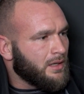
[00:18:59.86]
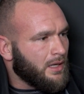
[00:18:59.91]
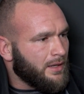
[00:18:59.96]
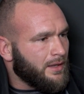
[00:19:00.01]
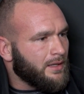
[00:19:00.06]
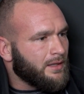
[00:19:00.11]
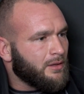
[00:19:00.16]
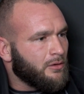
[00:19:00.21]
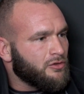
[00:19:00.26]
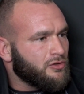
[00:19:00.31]

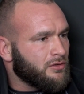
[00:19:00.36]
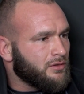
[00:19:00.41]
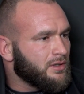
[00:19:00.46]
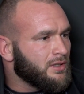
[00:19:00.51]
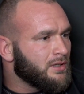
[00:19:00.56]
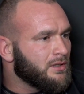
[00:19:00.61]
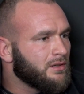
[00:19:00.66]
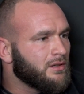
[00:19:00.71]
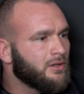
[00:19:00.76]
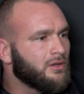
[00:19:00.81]
think those are
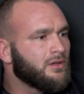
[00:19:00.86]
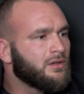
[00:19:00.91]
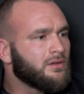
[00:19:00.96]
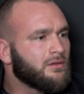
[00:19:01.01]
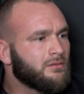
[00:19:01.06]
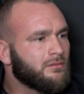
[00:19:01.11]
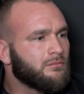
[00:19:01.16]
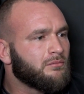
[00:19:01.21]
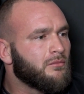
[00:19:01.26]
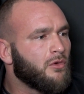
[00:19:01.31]
the
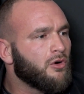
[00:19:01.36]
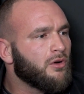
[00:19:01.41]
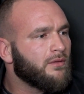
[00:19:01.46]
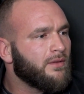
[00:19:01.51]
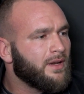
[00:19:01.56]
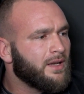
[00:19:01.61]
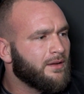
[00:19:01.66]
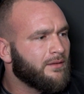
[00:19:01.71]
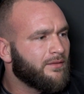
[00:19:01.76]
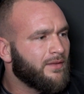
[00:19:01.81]

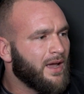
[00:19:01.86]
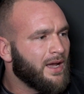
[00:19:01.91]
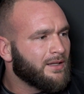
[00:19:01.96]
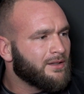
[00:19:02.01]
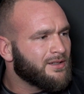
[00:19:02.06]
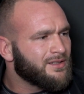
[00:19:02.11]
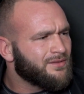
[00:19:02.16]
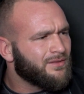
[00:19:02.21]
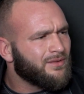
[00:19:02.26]
motivating factors.